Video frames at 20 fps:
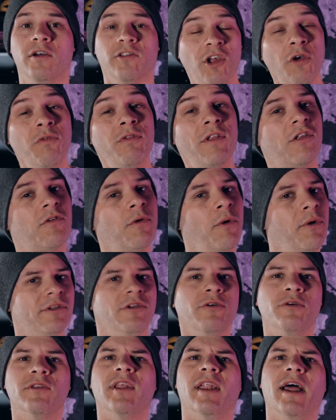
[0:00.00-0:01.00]
So that's what we're
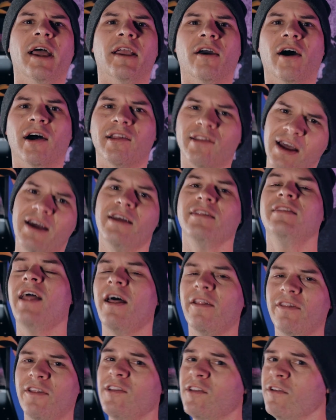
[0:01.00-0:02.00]
doing today, guys.
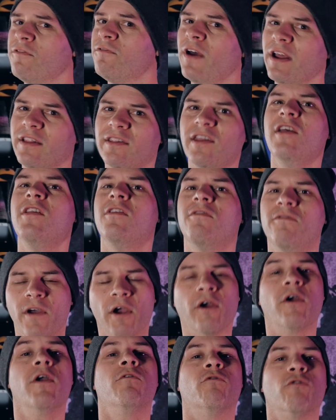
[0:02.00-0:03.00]
Now this effect is
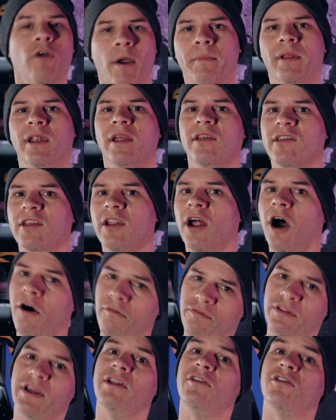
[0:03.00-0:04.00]
very reminiscent
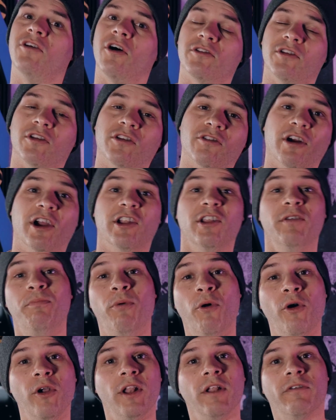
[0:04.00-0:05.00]
of the Doctor Strange
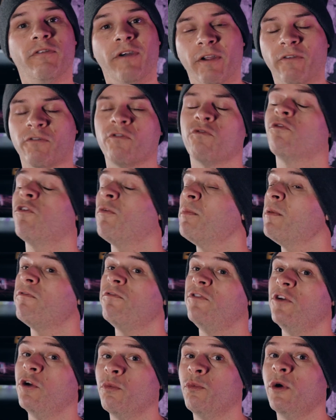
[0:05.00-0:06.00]
portal effect from a
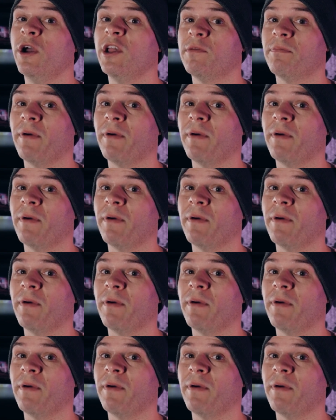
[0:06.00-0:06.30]
few weeks